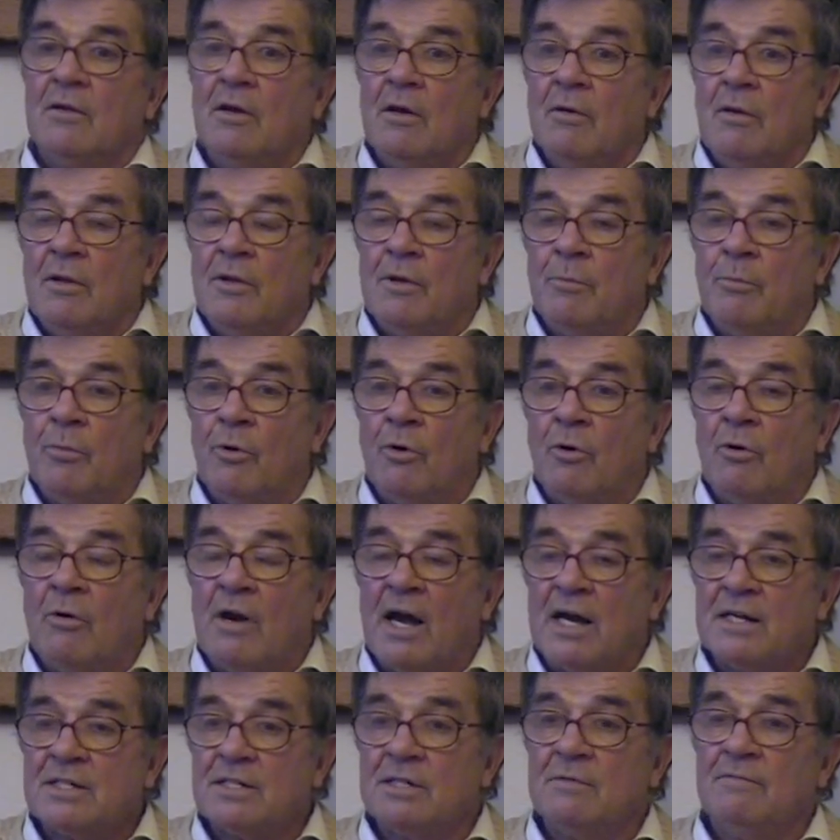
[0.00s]
The Bohr
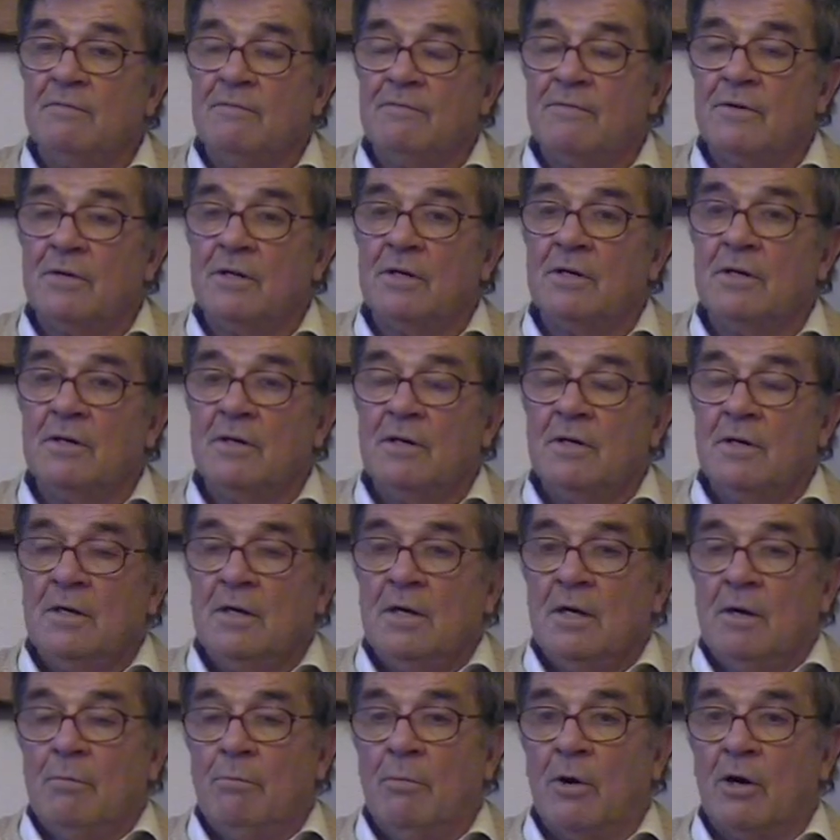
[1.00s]
atom for
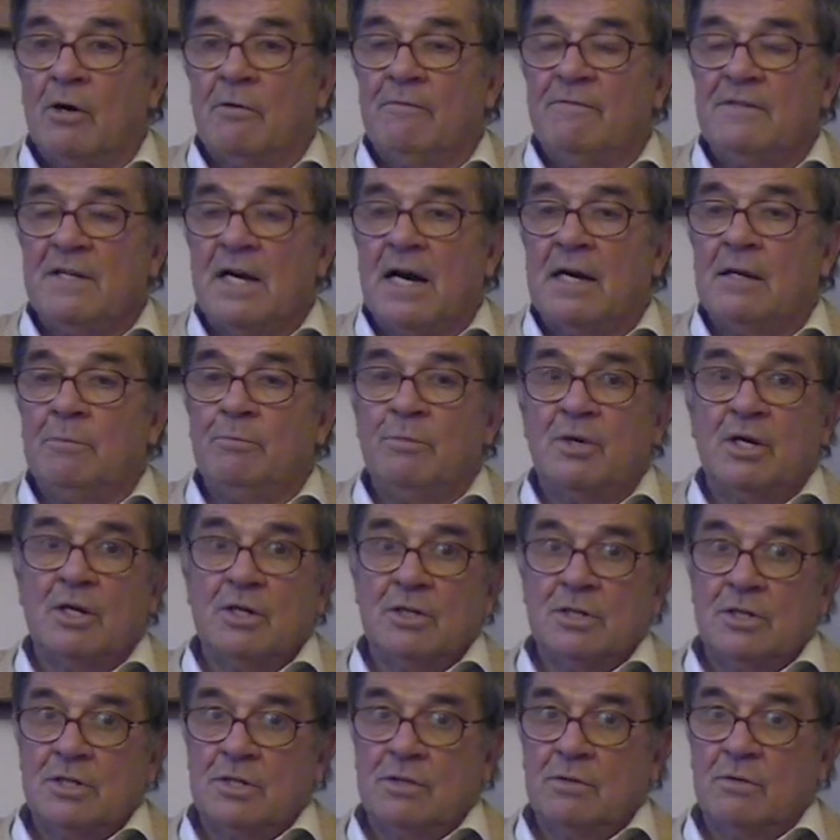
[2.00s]
the model for the atom,
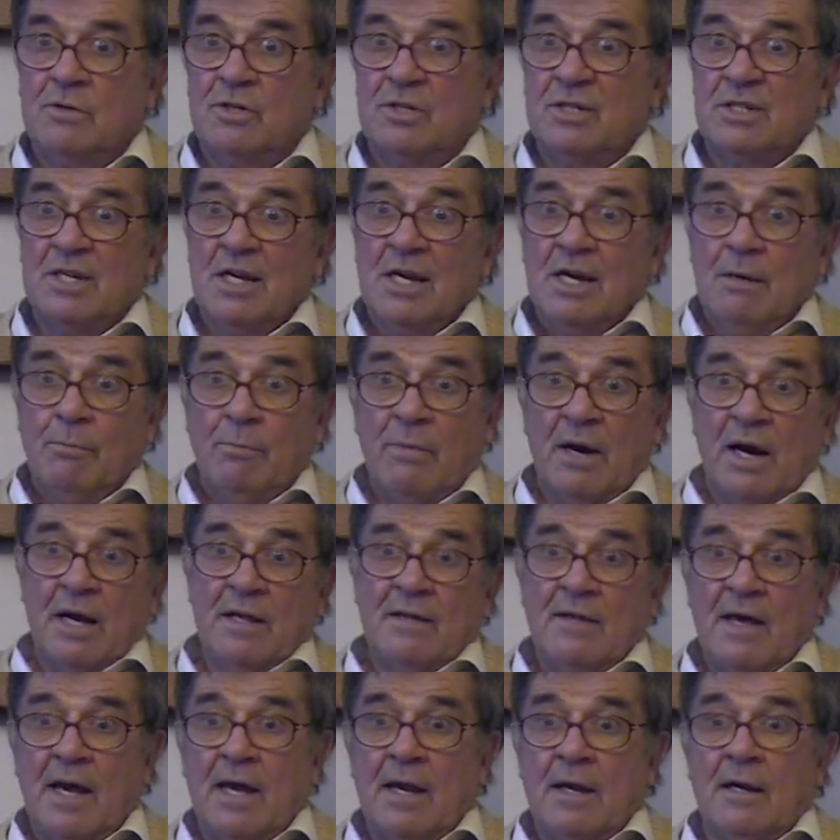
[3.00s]
because by
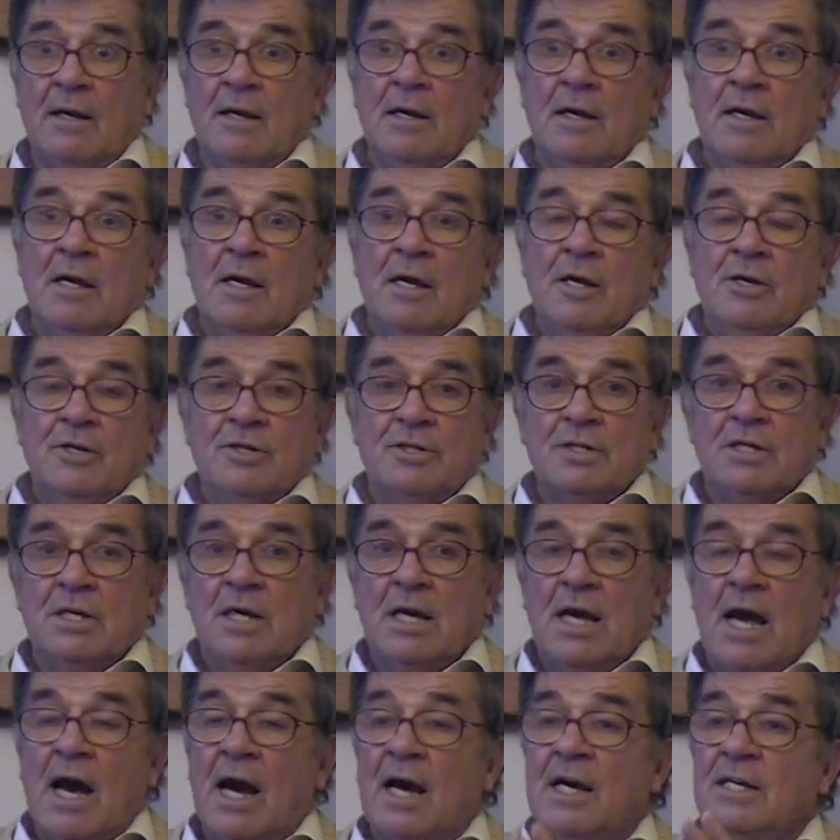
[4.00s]
then you see
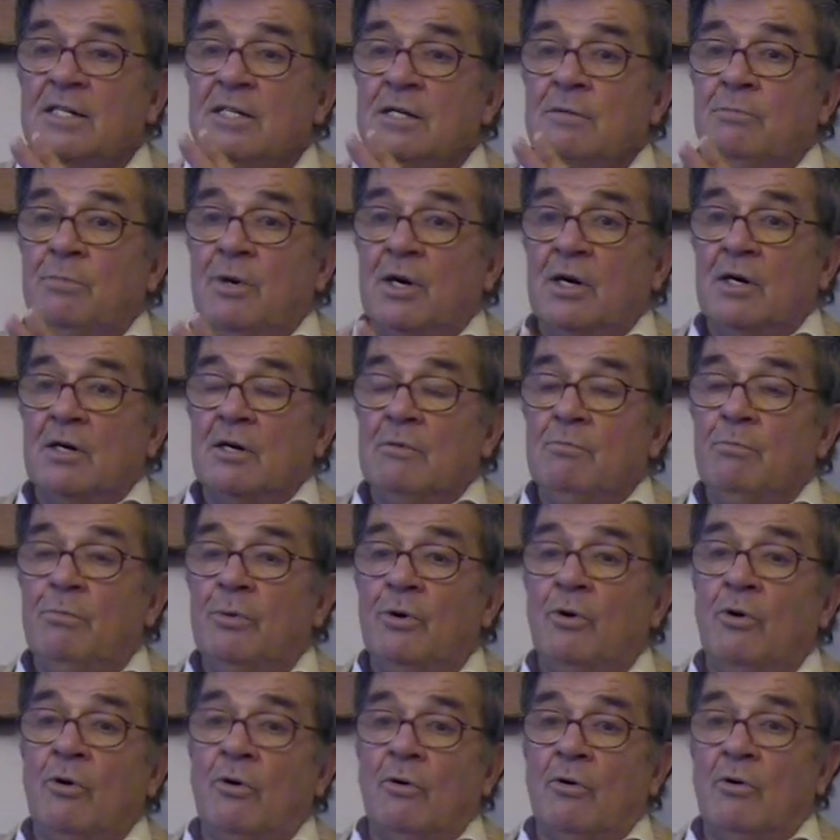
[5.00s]
Heisenberg and
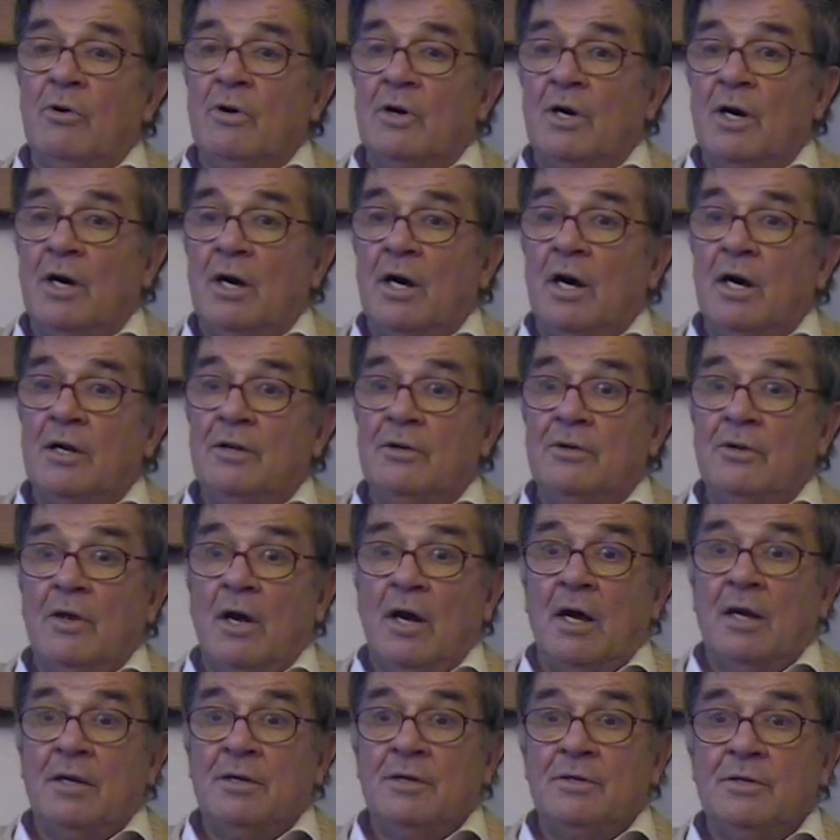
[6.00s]
Bohr
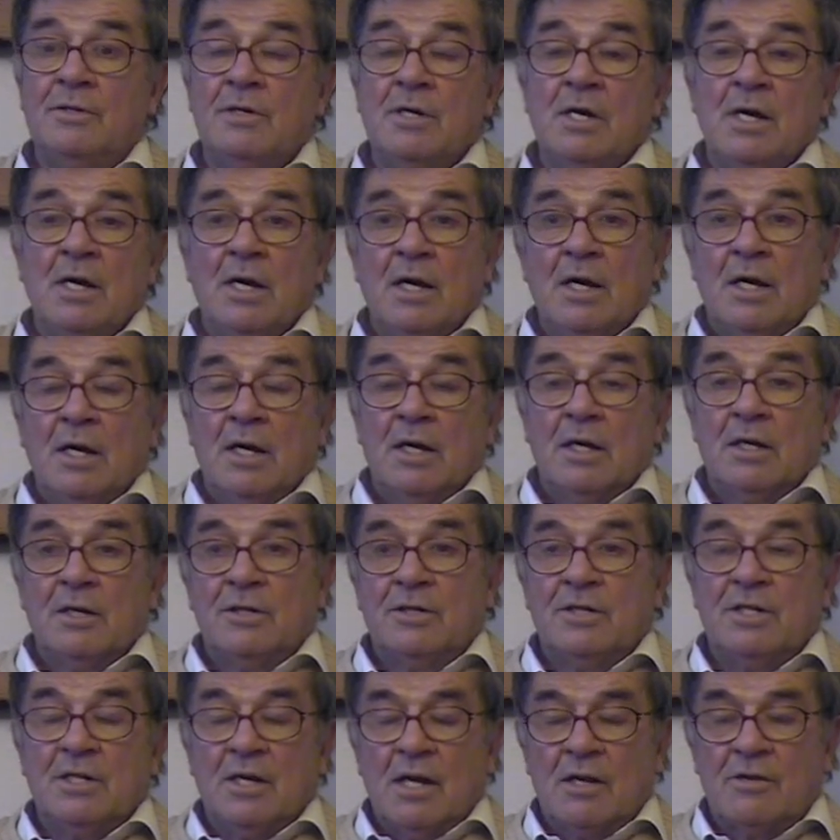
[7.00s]
had
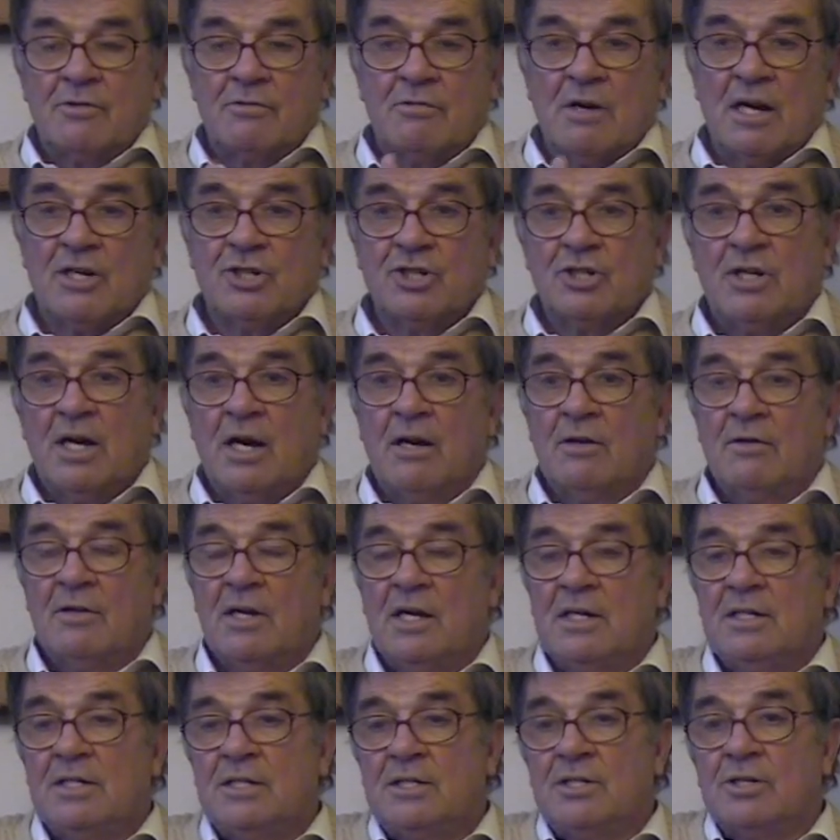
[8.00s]
thrashed out their
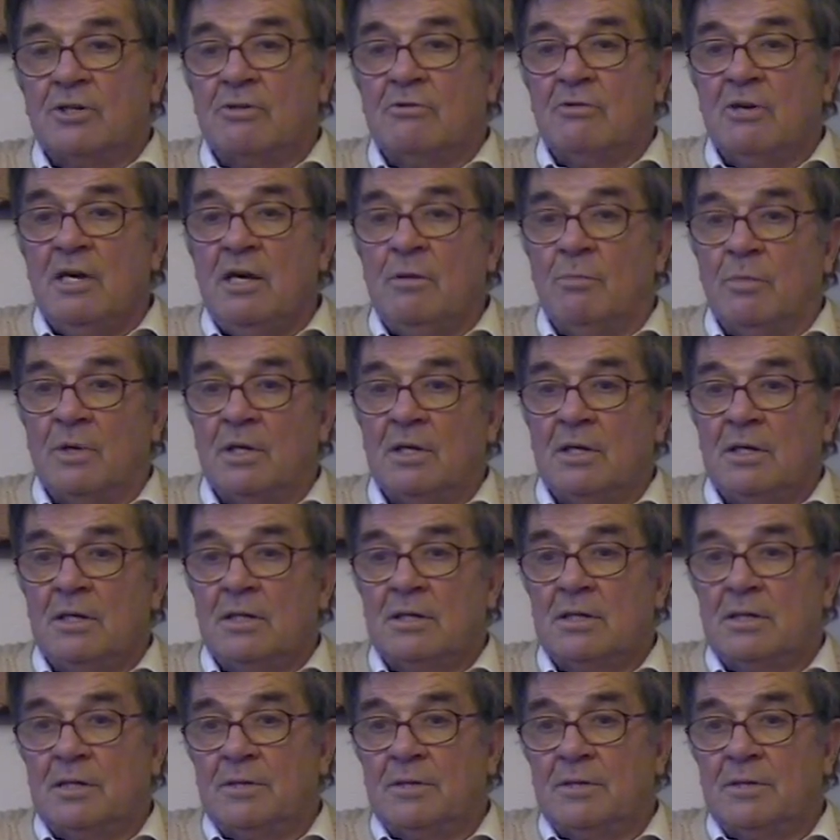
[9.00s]
disagreements.